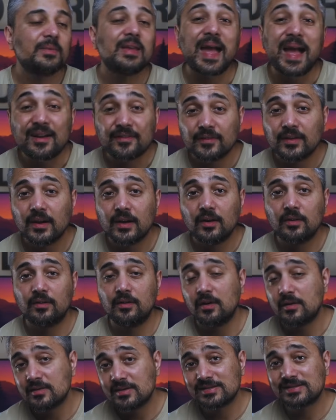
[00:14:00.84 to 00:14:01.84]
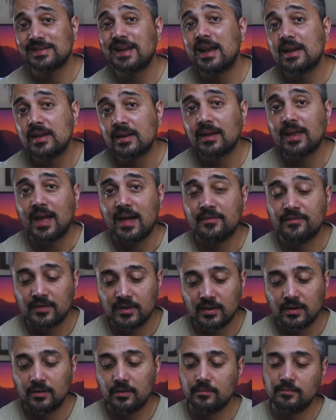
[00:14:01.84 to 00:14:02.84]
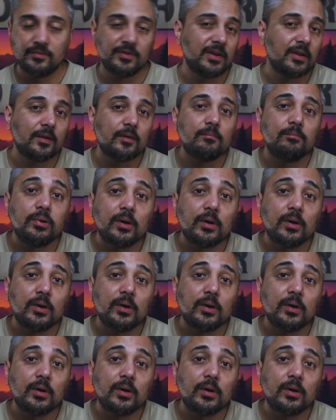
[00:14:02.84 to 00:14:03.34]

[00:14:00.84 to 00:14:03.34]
Kafka or understanding Kafka or reading a